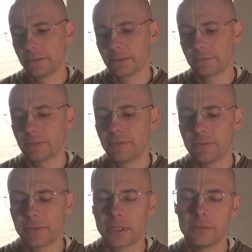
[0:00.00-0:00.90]

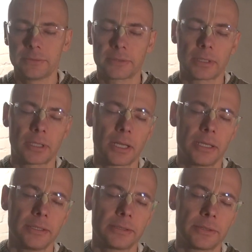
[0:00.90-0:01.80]
Svavitvaraha Ustra
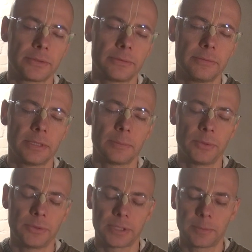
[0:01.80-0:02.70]
Karai, Sangstuta
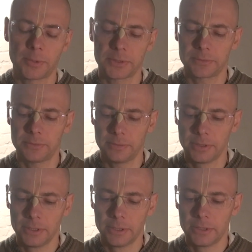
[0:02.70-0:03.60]
Purusha Pasuhu.
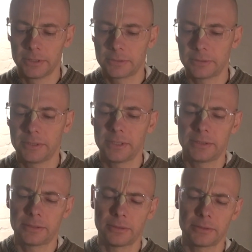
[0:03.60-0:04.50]
So this
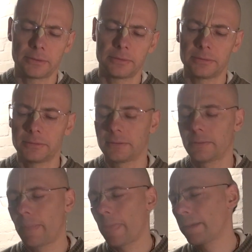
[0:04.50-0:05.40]
is also.
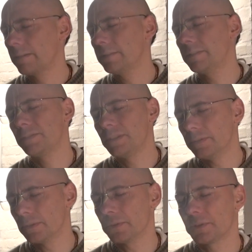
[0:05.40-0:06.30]
Is
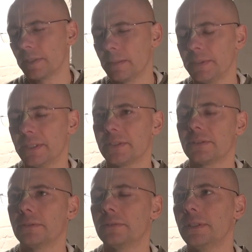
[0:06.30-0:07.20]
Jiva Goswami.
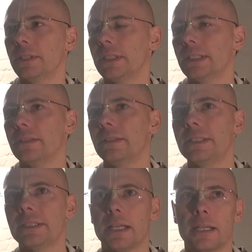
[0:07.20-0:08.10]
So
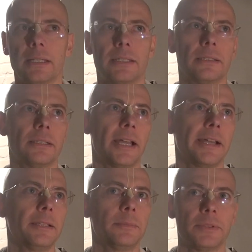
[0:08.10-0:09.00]
these are
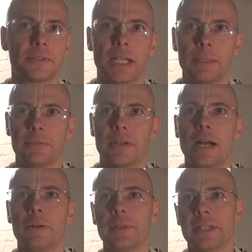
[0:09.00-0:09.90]
animal type of
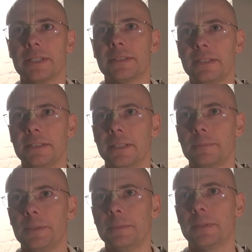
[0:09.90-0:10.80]
how we can see
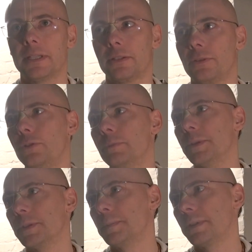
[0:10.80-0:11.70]
that people are not
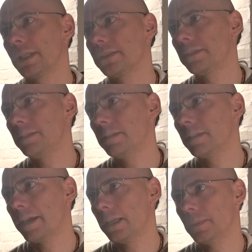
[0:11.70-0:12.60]
humans but actually
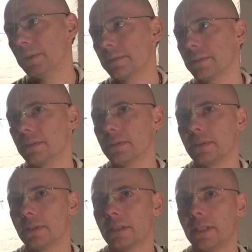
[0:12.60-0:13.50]
animals.
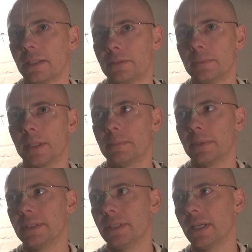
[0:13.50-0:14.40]
Athato
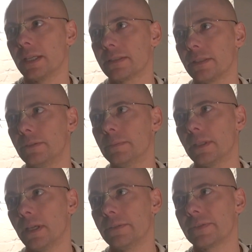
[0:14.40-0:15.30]
Brahma Jigyasa, human
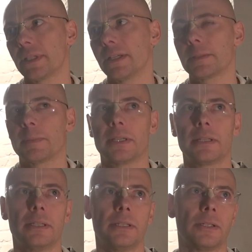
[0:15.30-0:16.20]
life starts by
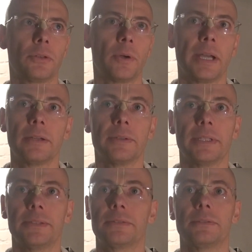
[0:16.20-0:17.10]
inquiring
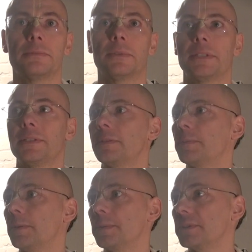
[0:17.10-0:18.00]
into what is the
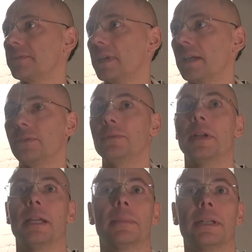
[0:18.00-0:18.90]
purpose of life. Who
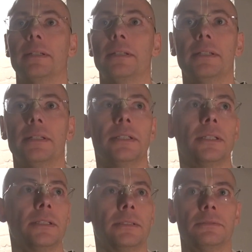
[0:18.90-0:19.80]
am I?
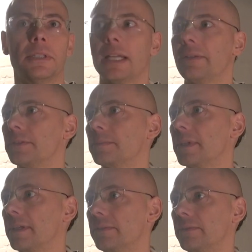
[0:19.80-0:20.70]
Do I have some
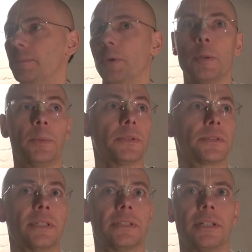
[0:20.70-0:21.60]
kind of
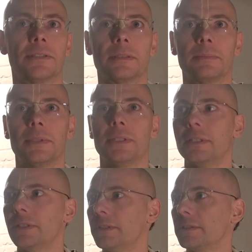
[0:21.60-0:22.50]
purpose and
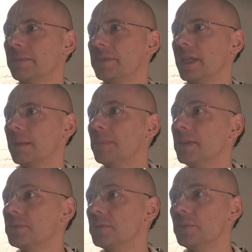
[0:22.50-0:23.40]
something I'm
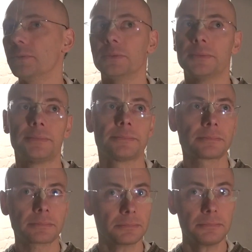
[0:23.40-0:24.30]
meant to do?
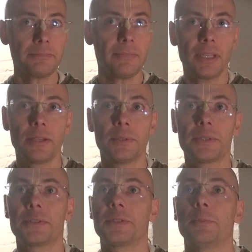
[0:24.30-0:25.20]

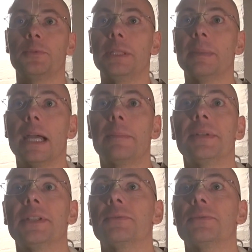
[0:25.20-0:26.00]
What's the supreme happiness?